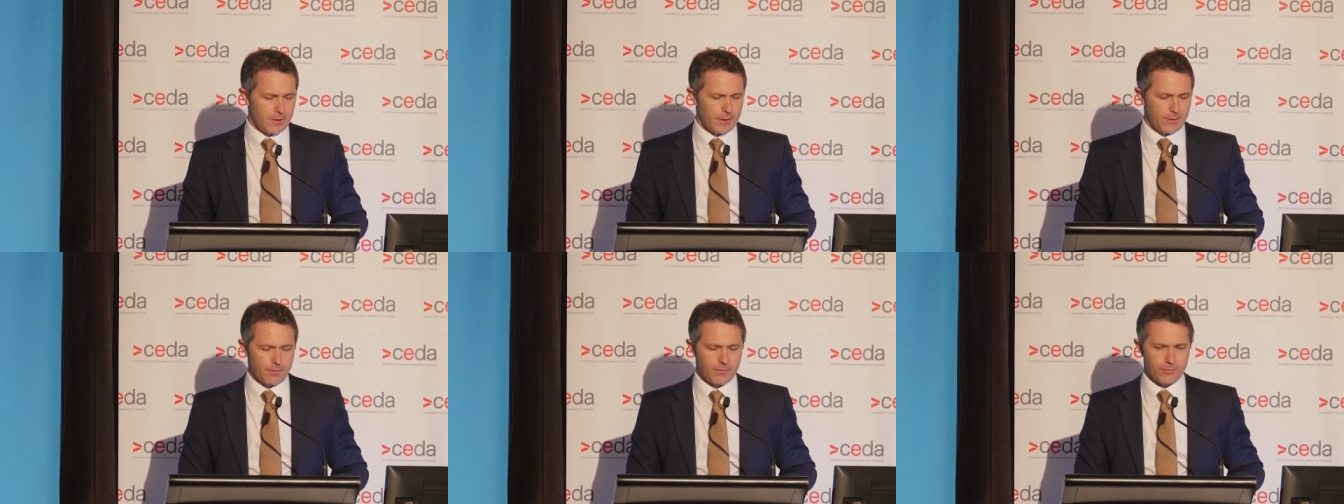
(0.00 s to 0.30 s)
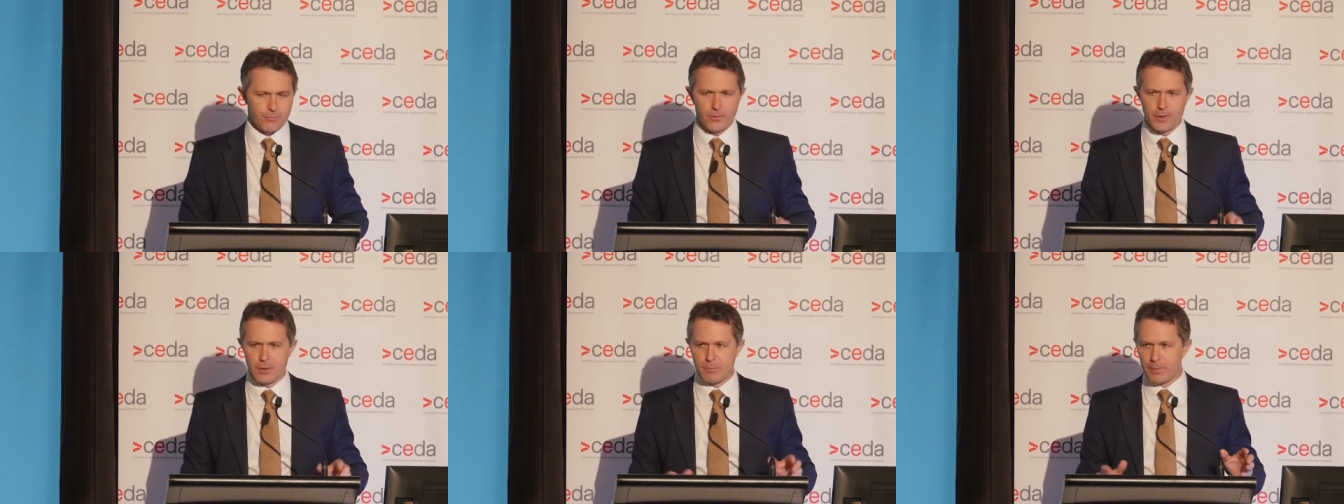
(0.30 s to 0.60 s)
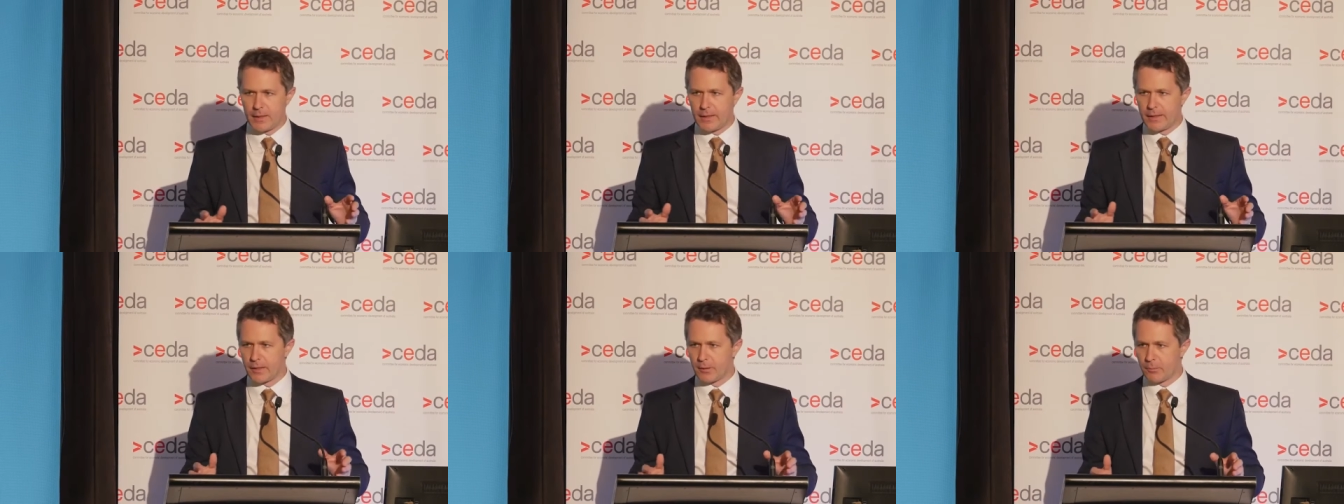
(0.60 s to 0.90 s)
and 3
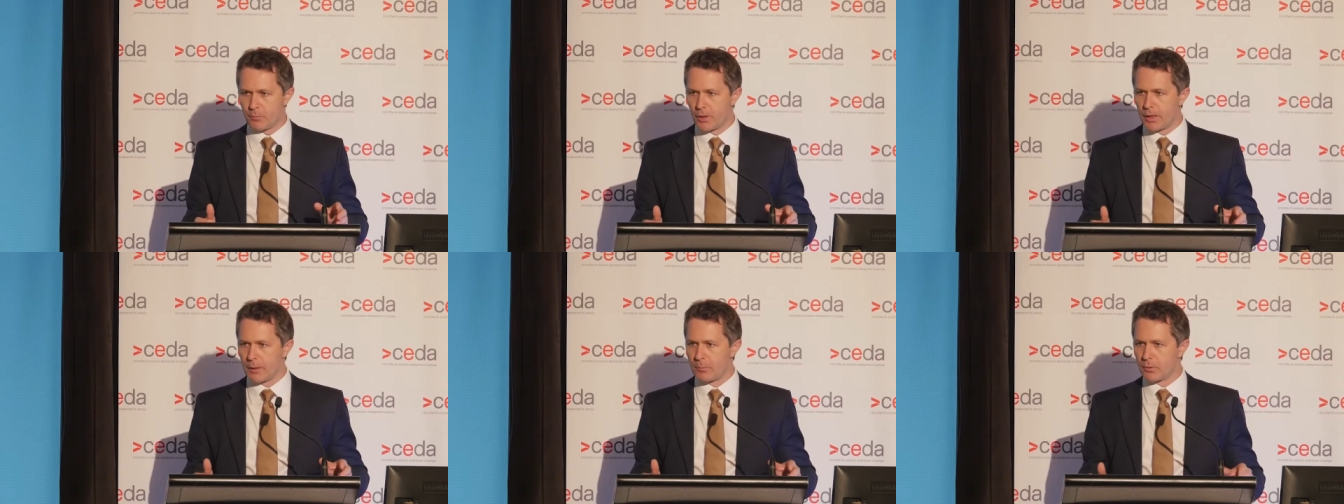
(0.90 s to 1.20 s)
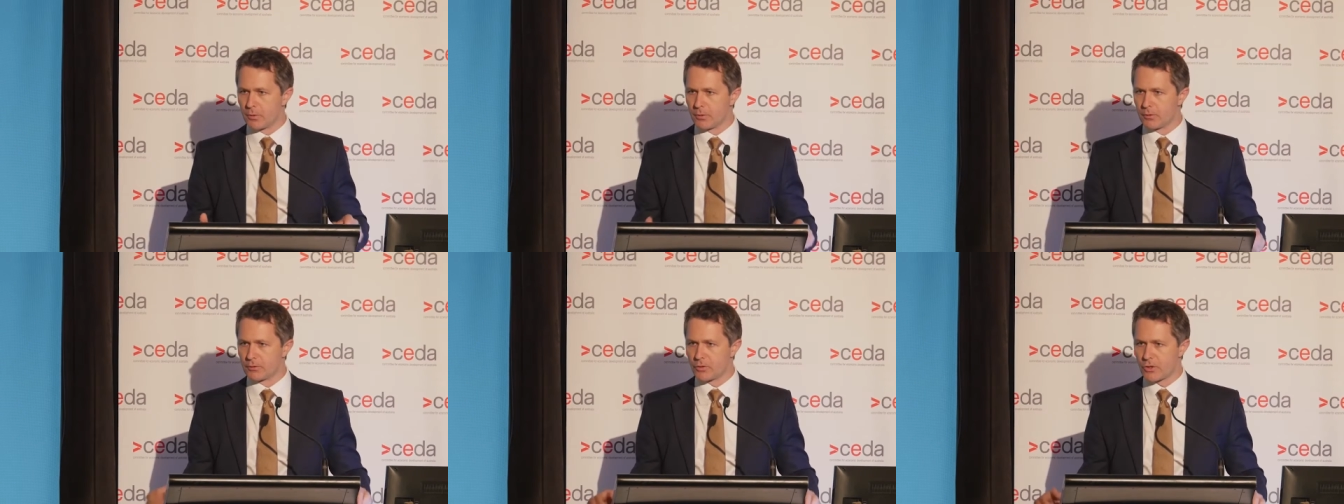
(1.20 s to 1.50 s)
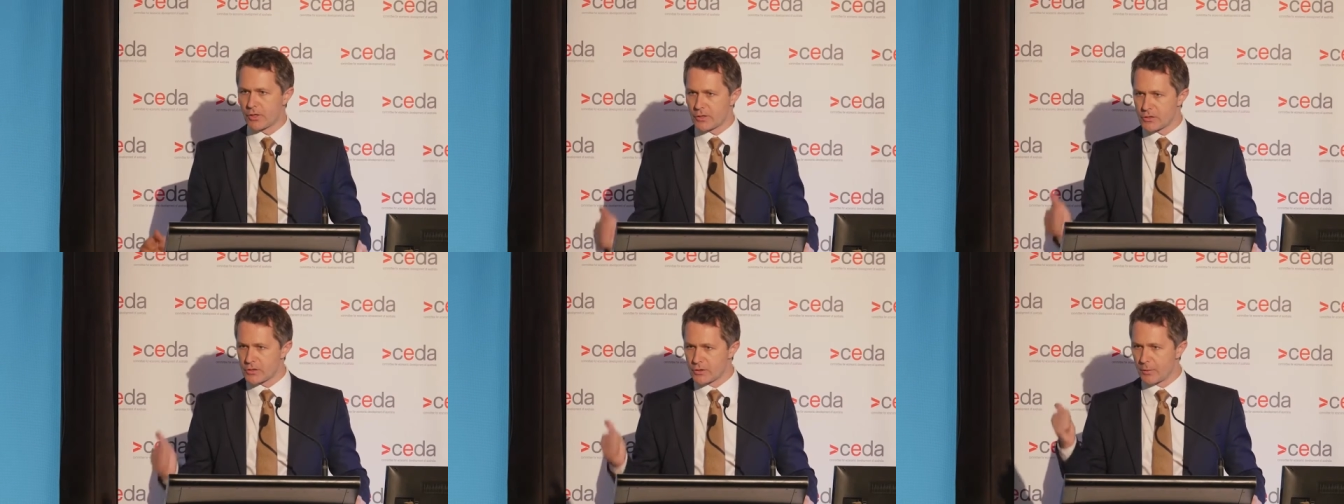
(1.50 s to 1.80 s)
billion people
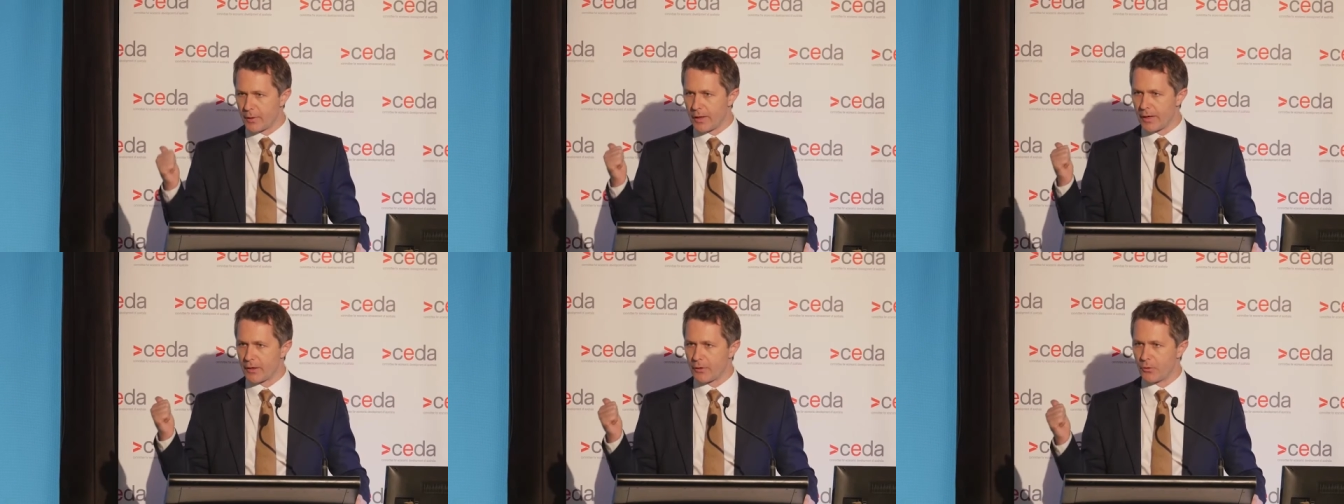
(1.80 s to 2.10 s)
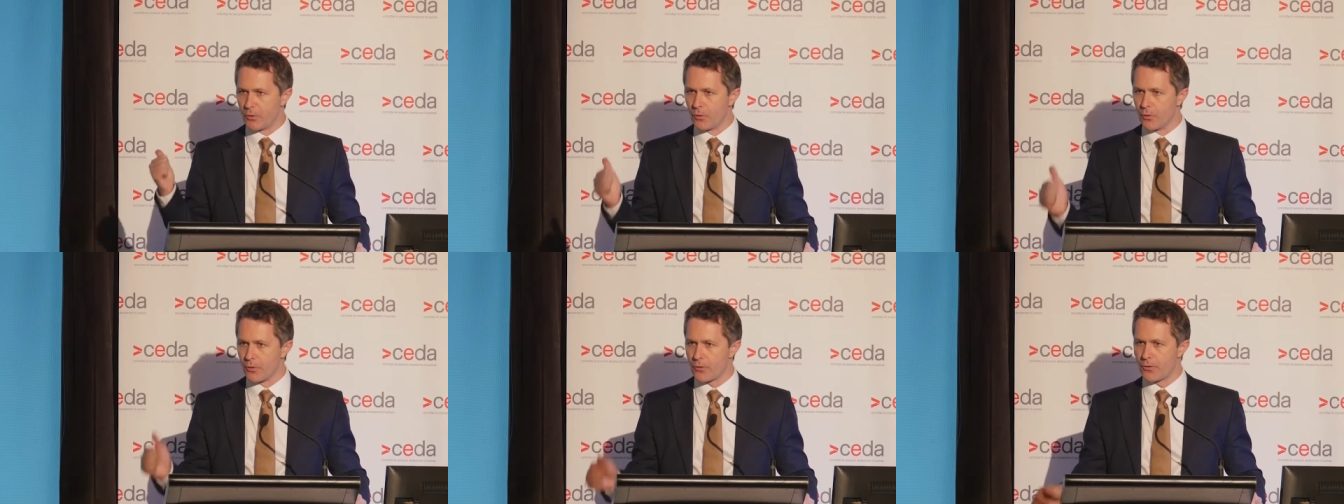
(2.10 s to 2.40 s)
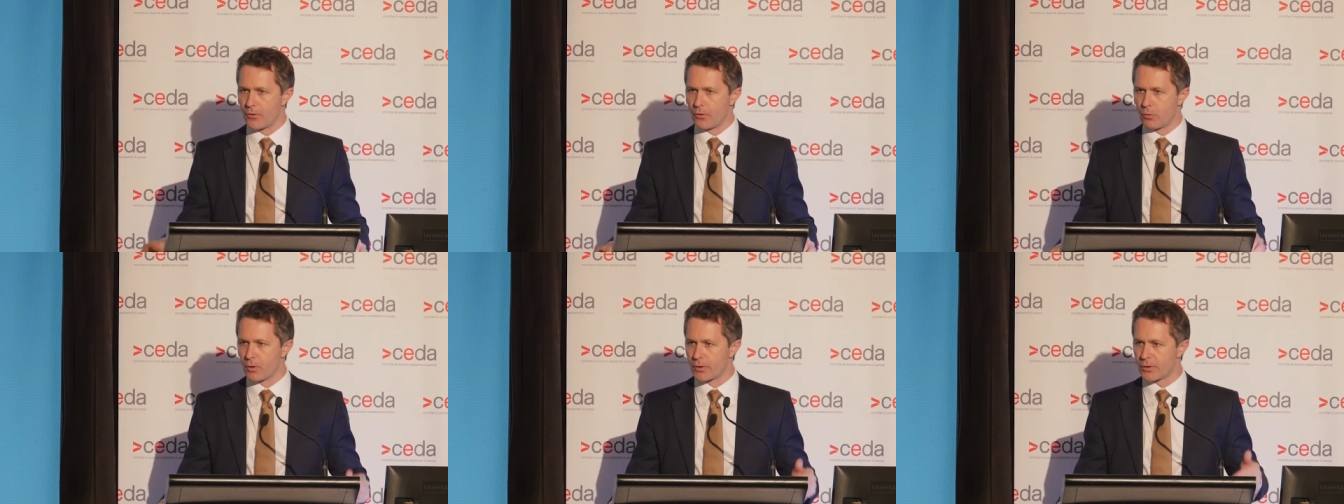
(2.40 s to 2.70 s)
just to our
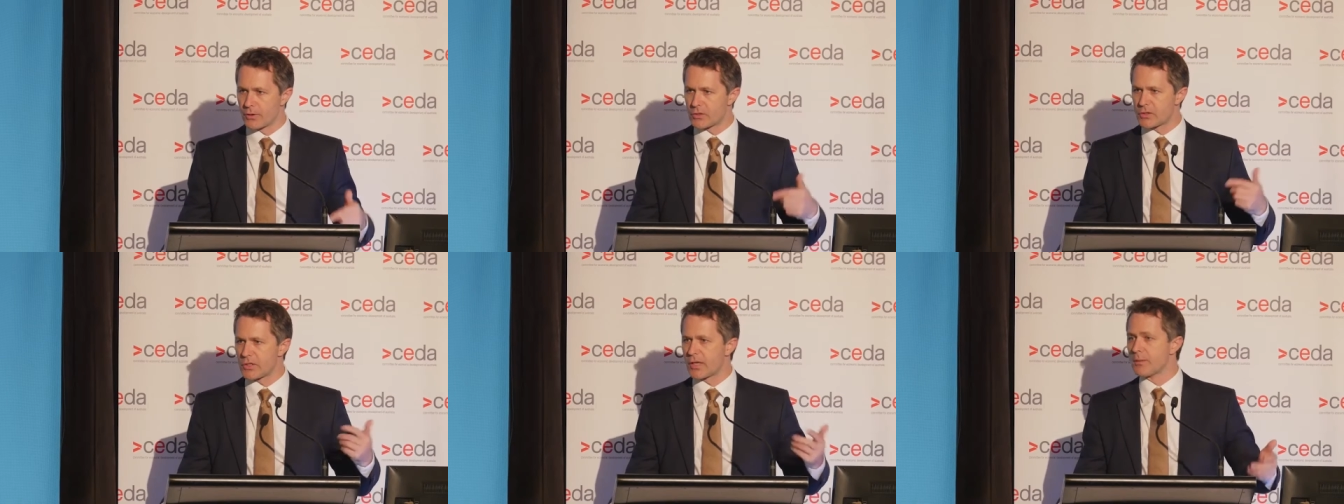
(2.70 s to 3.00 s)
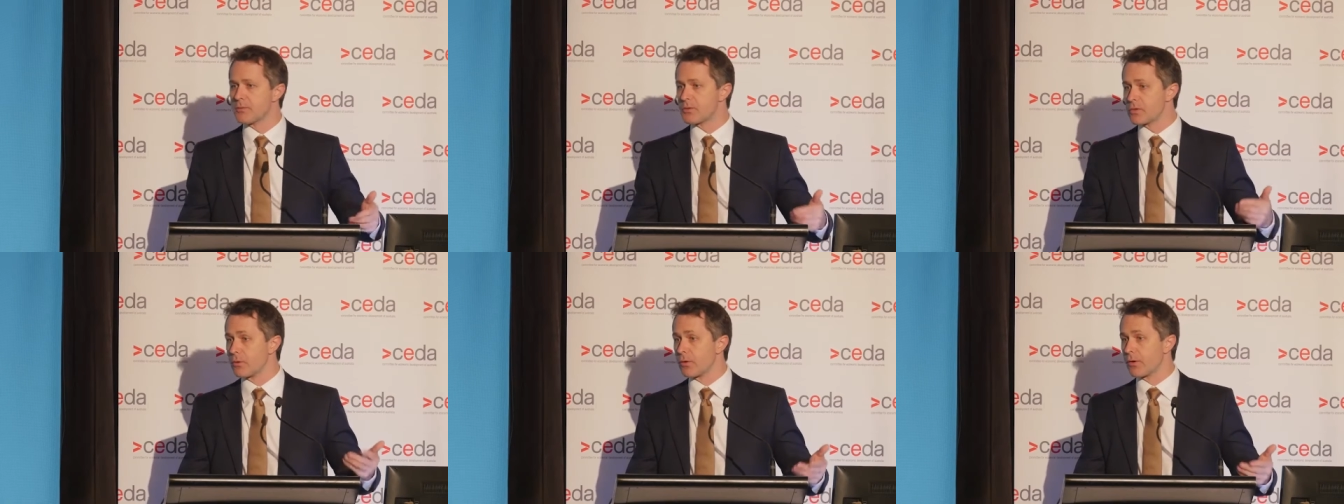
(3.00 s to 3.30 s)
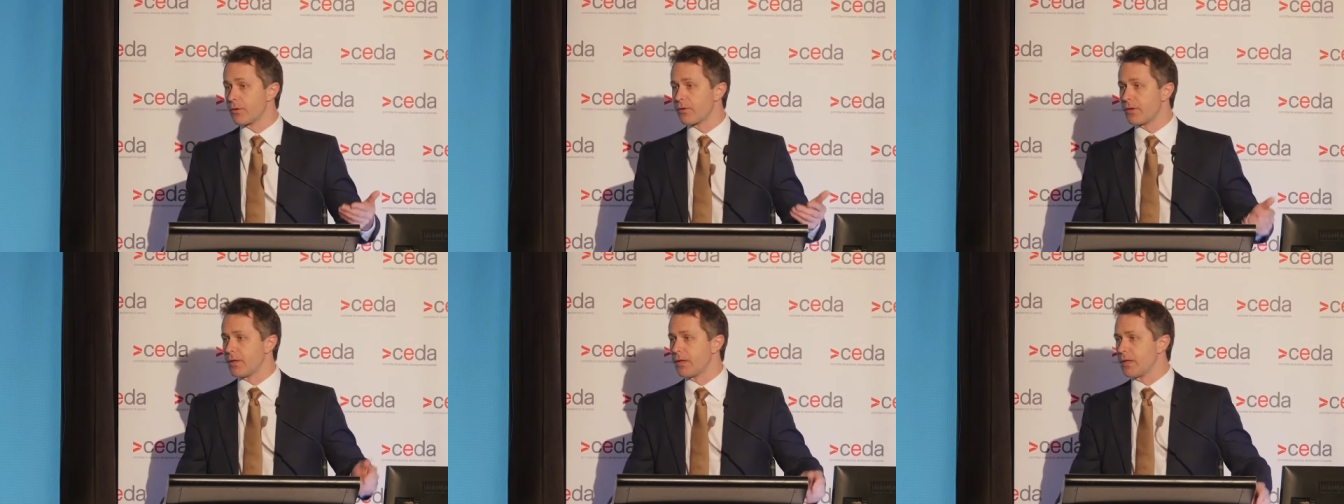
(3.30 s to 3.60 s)
north who want the same sort
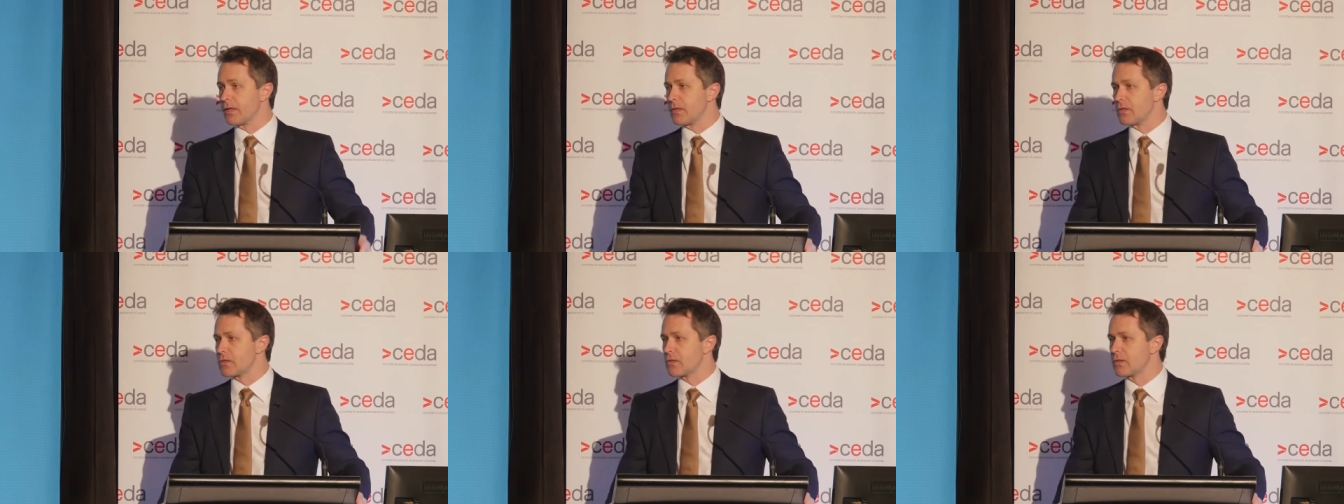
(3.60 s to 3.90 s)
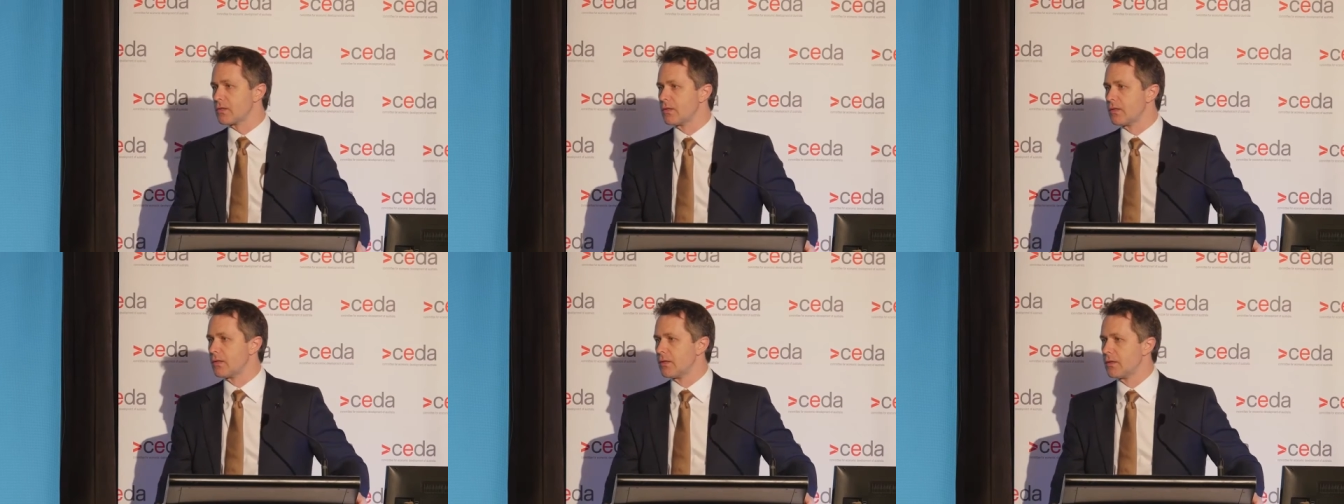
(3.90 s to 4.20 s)
of things